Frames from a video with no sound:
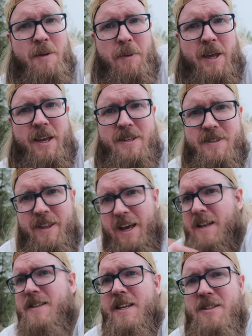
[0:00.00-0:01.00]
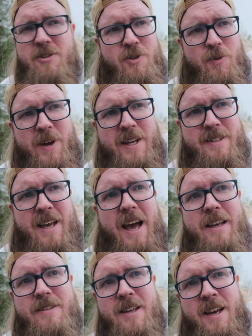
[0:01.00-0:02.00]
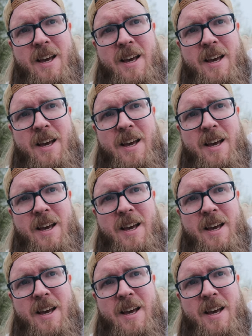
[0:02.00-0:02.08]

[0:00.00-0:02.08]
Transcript: because the X-H2S has